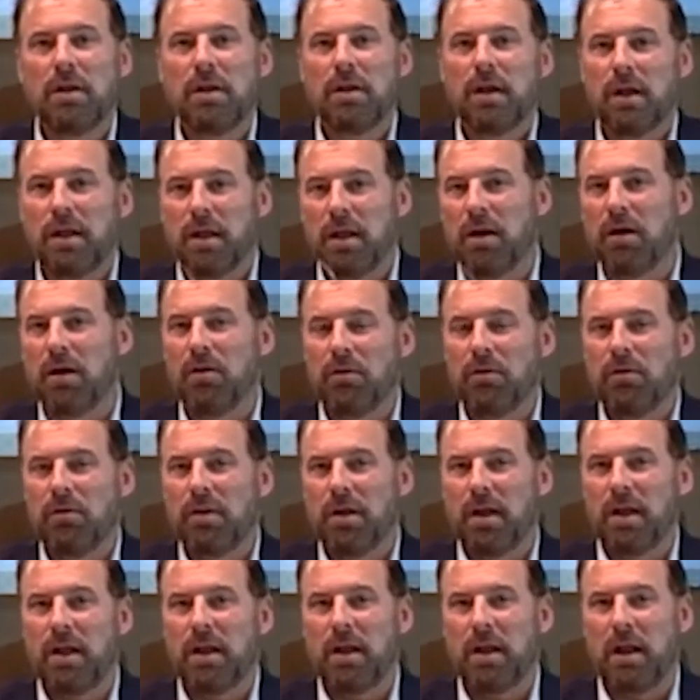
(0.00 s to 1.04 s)
You know,
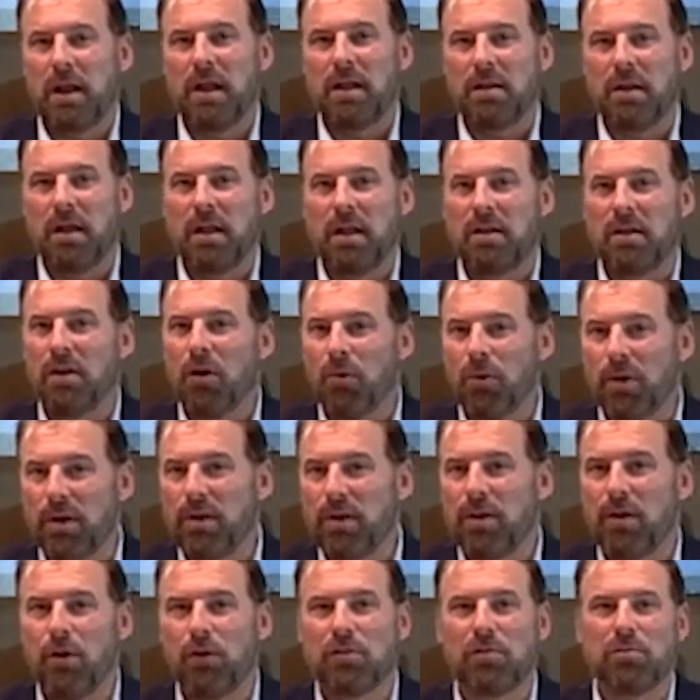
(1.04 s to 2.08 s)
and no one
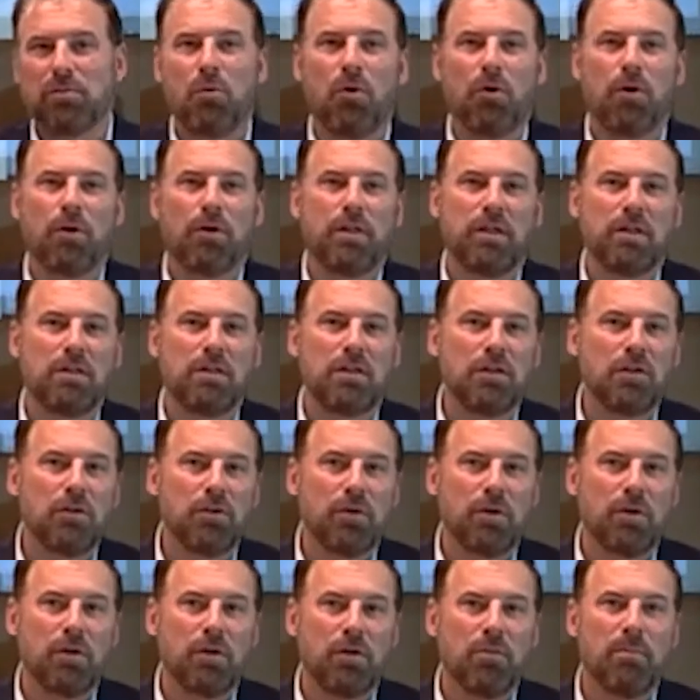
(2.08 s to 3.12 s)
knows more than you or
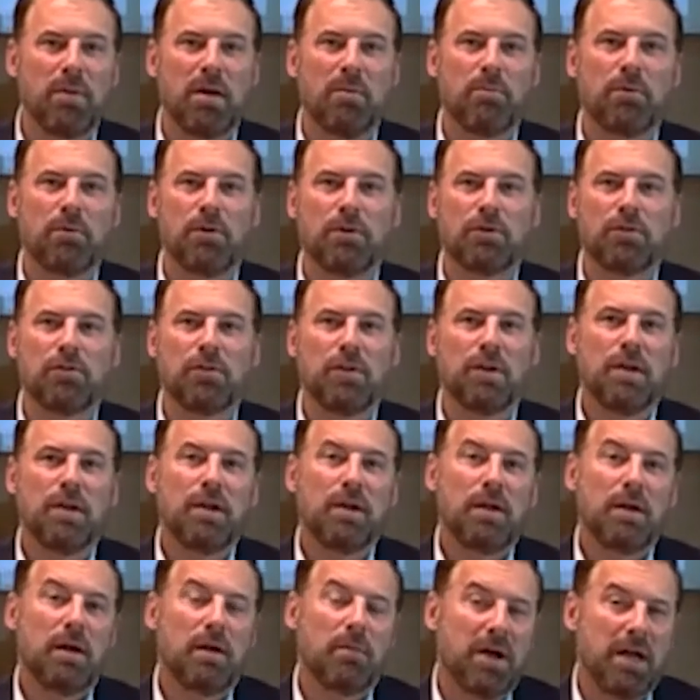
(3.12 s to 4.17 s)
your members
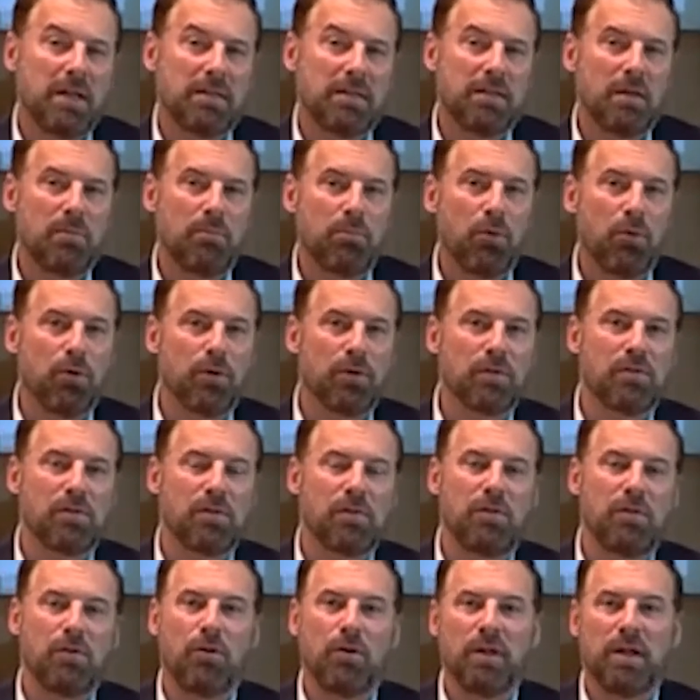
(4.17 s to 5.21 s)
about the importance of
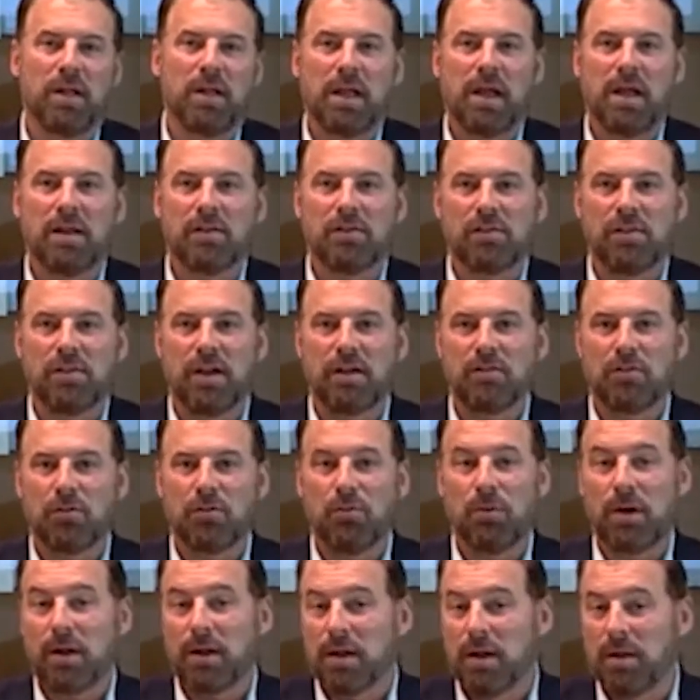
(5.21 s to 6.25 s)
the oil and gas sector
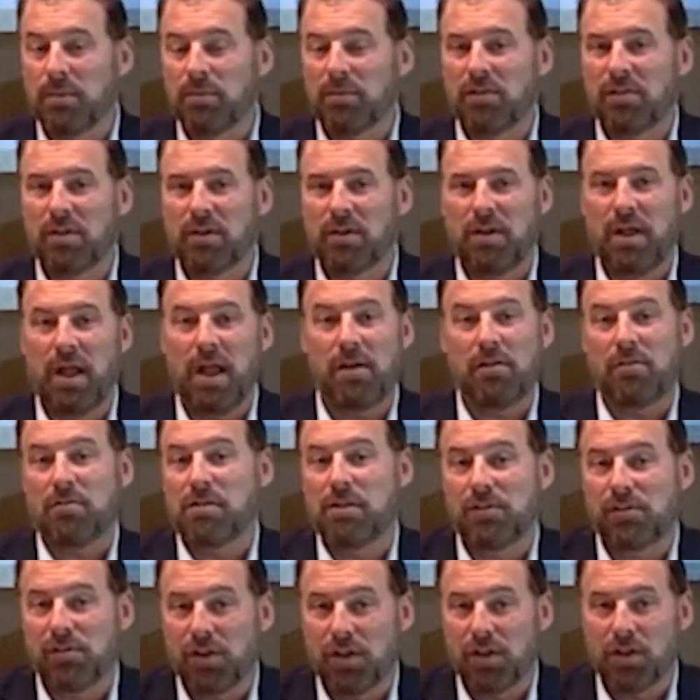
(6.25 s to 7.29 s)
when it comes to energy
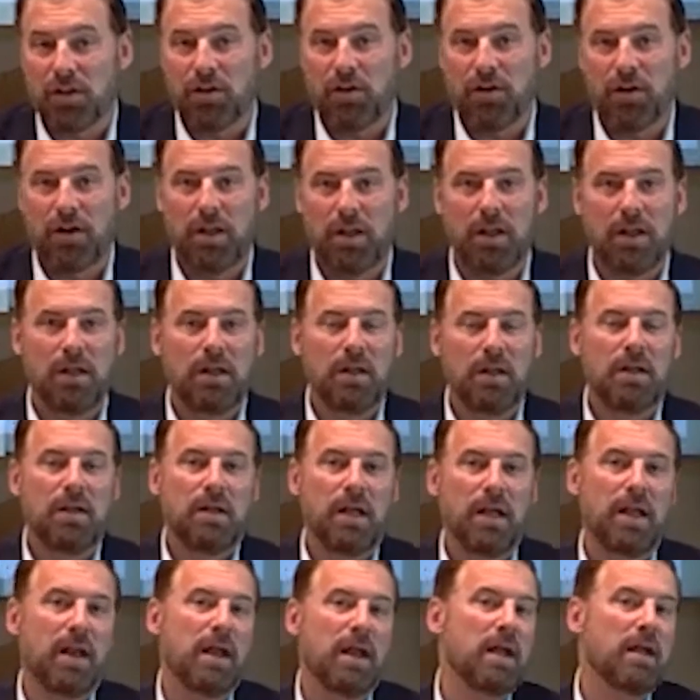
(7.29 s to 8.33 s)
security
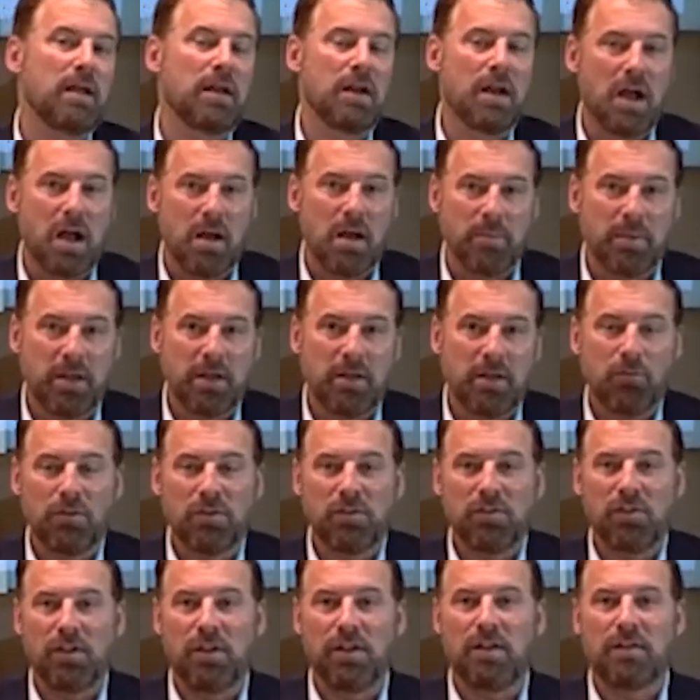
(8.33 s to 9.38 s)
and economic
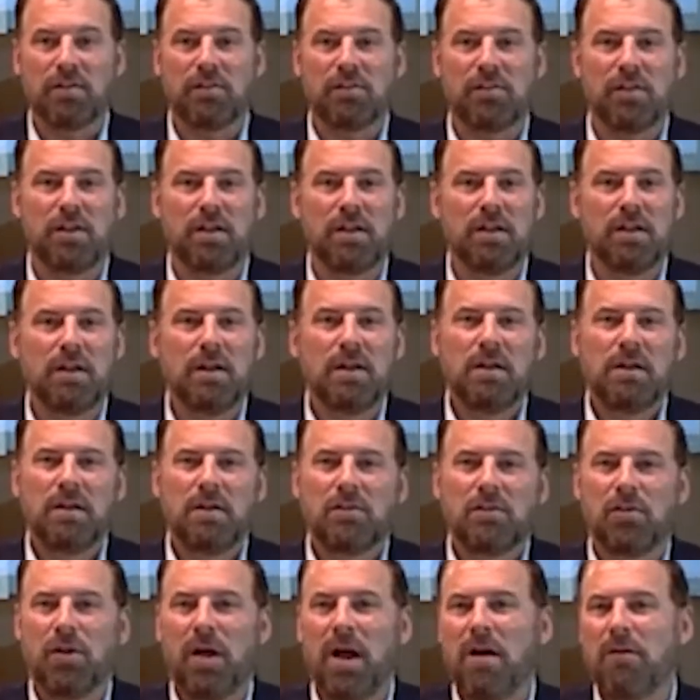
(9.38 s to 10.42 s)
resiliency.
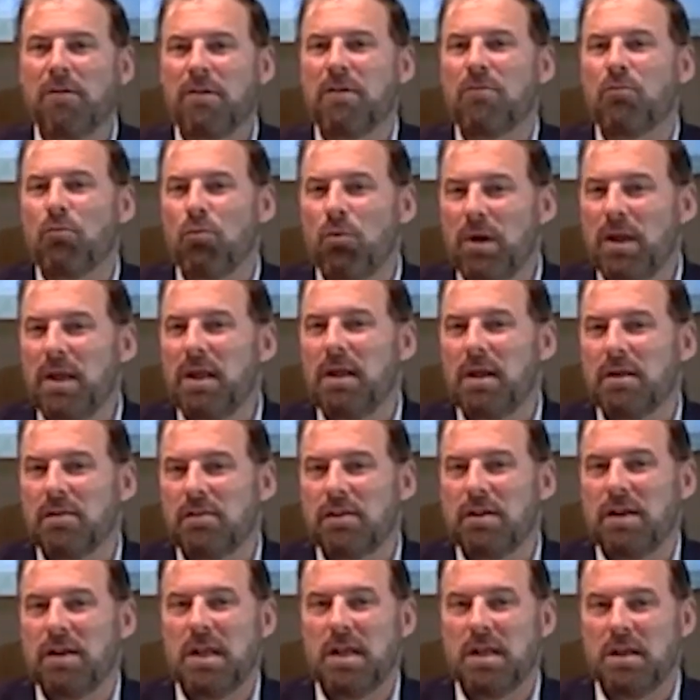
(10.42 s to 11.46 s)
So how can we as
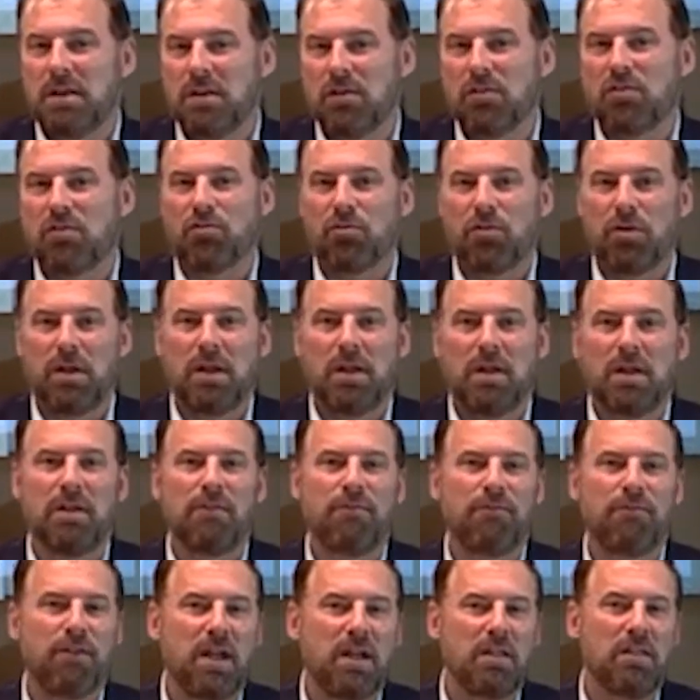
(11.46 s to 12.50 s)
an industry
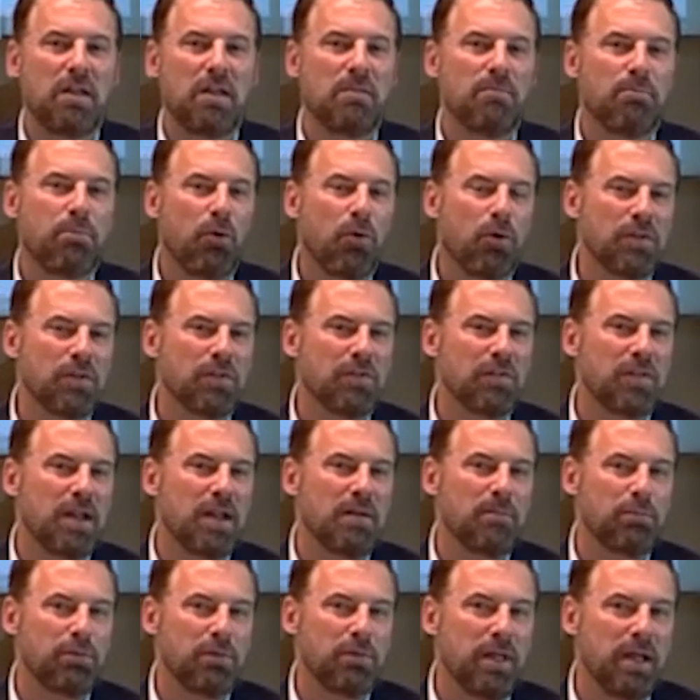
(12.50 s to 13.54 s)
convey the importance that
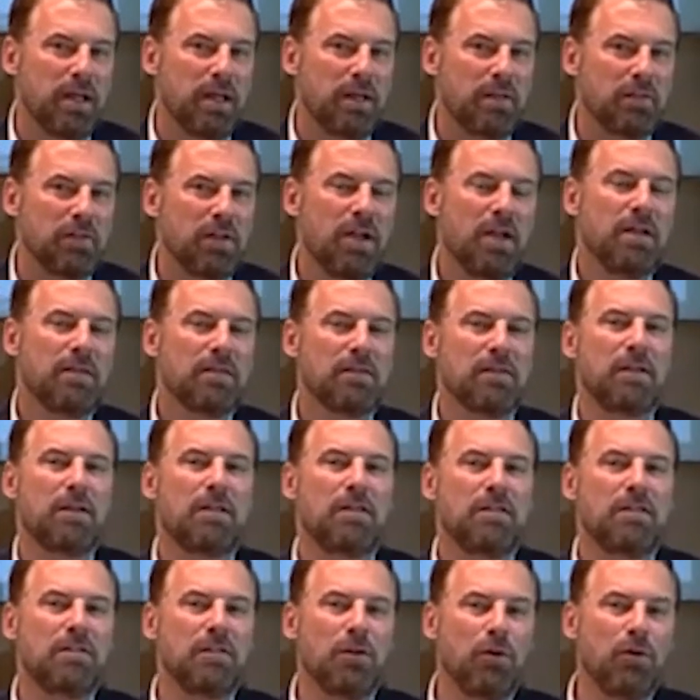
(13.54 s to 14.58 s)
it plays
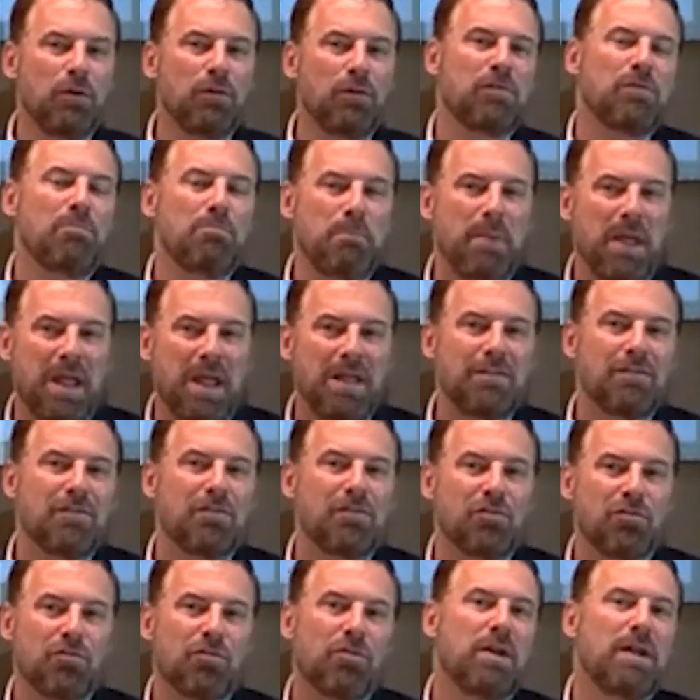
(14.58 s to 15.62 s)
to those Main
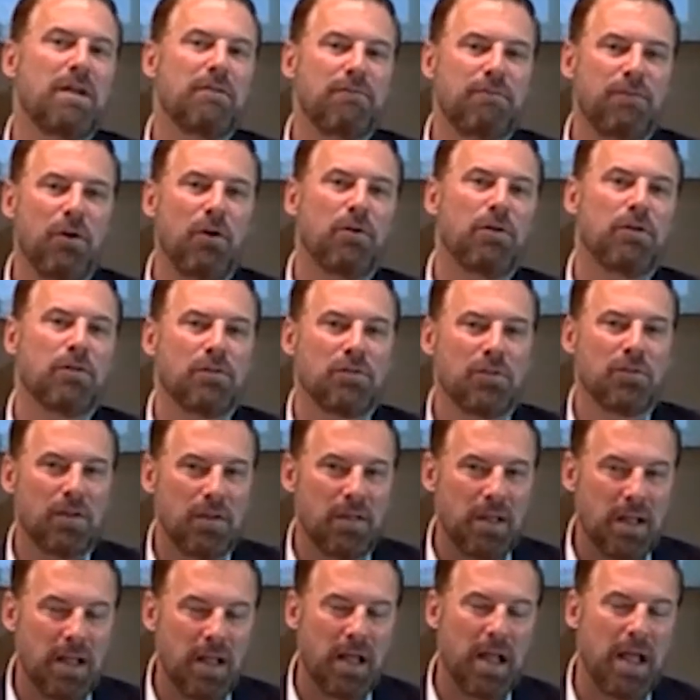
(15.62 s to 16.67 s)
Street voters,
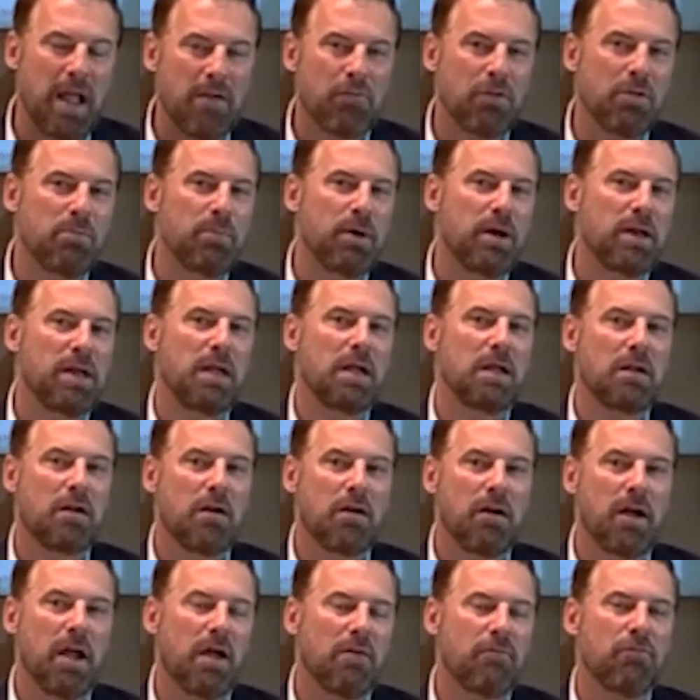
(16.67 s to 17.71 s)
everybody in
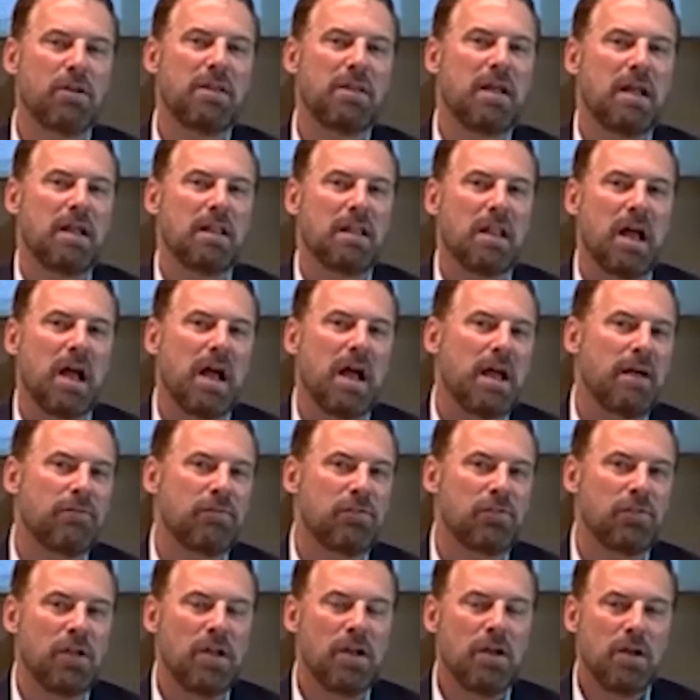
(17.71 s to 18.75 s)
our everyday
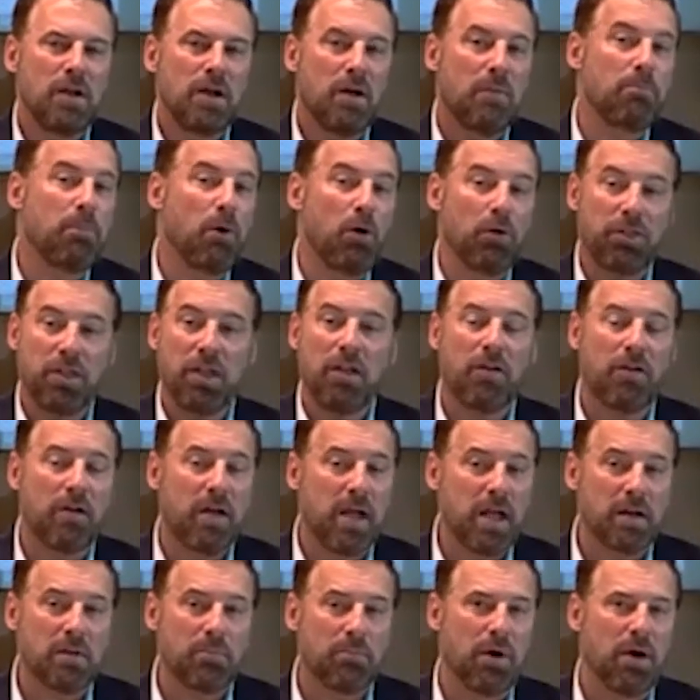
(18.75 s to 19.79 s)
lives, both here
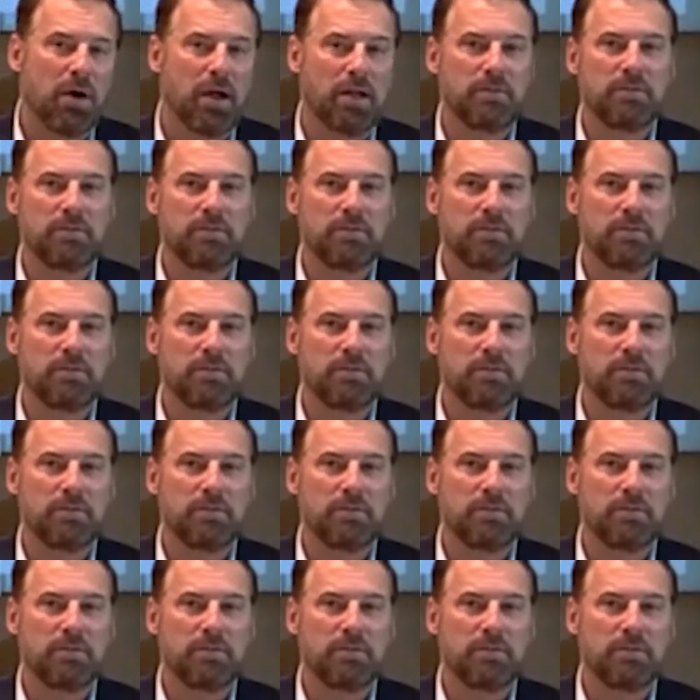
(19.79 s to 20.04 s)
and abroad?